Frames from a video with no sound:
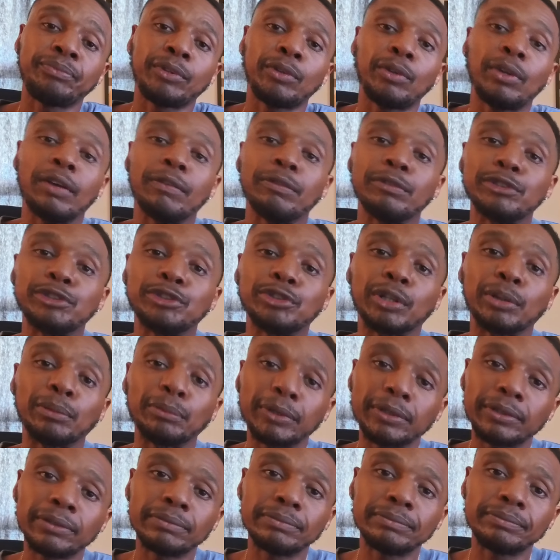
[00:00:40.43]
You have a
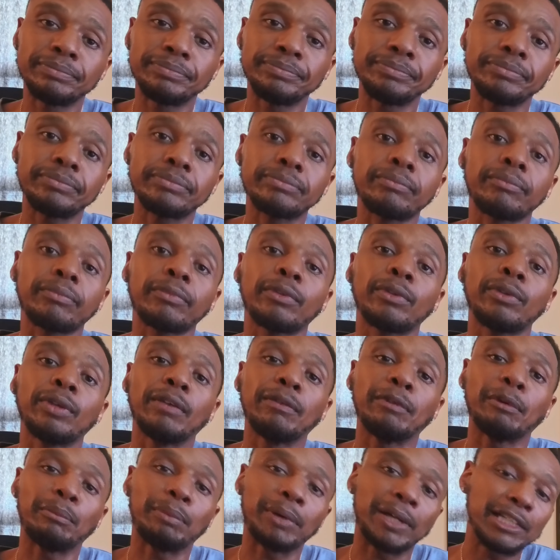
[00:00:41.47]
drummer, you
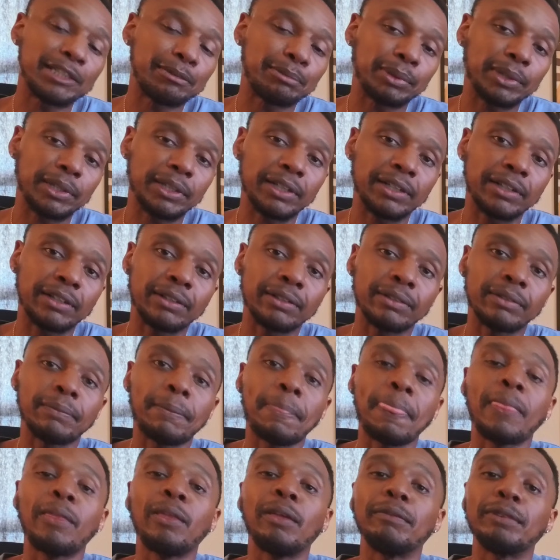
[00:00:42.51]
have a bass player,
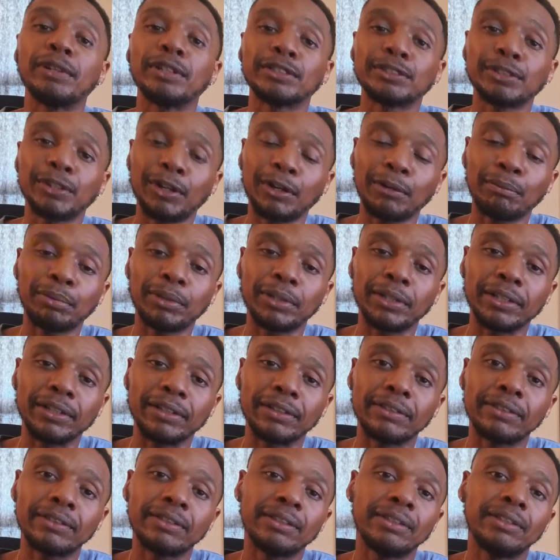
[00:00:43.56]
you have a guitar
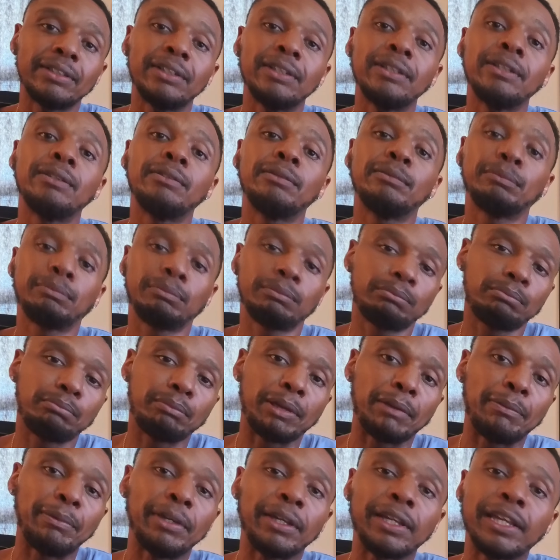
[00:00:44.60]
player,
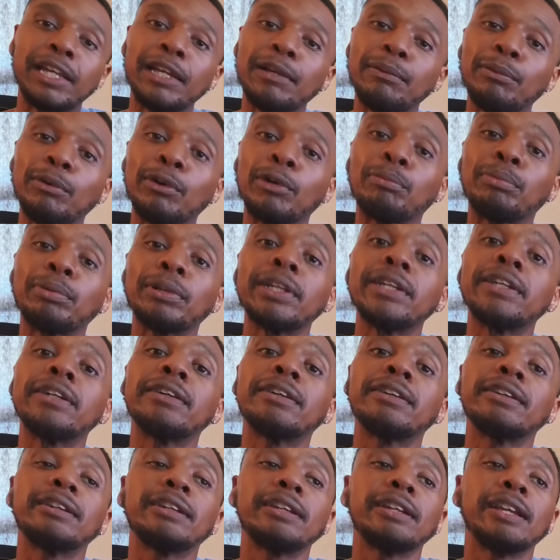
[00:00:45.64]
maybe a keyboard
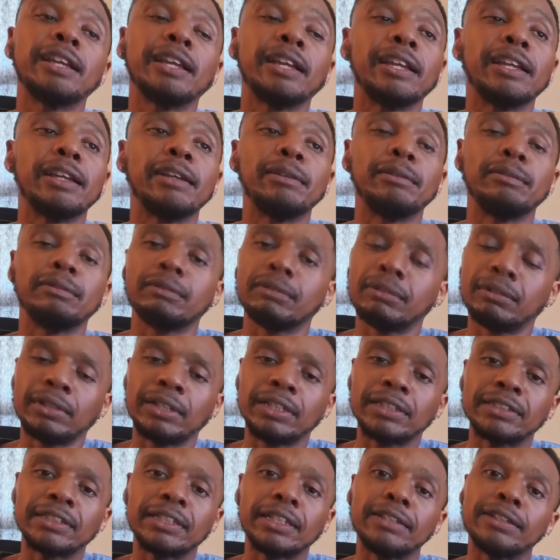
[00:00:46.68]
player, and
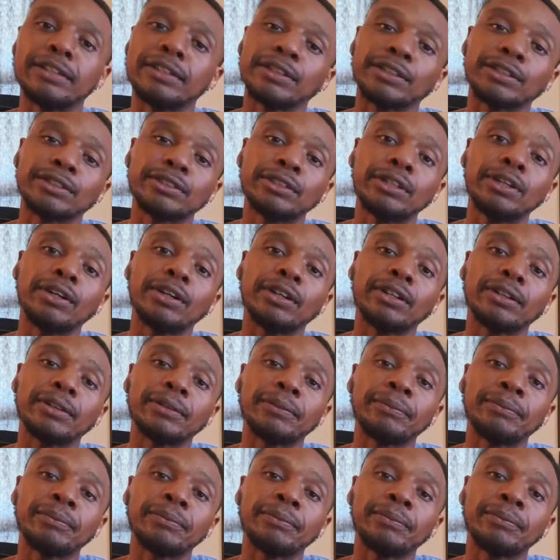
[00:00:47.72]
let's say another guitar.